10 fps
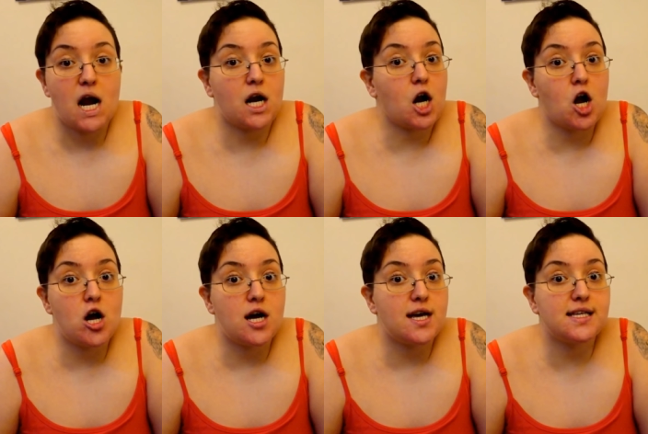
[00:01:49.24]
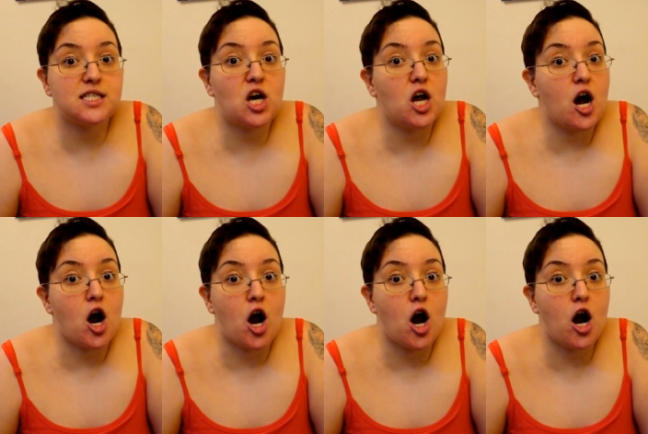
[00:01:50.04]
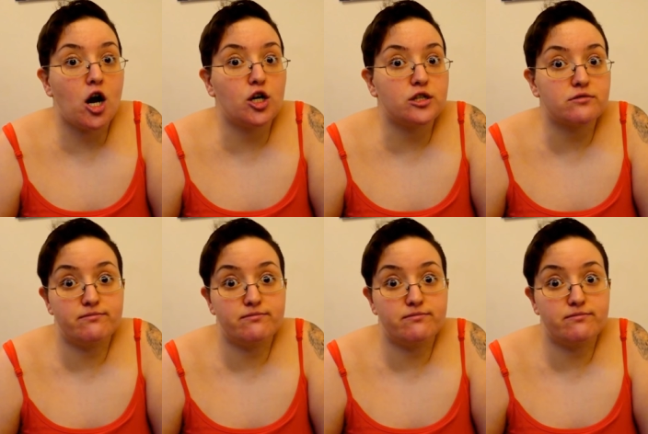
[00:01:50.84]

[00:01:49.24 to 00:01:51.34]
girl, it's gonna hurt.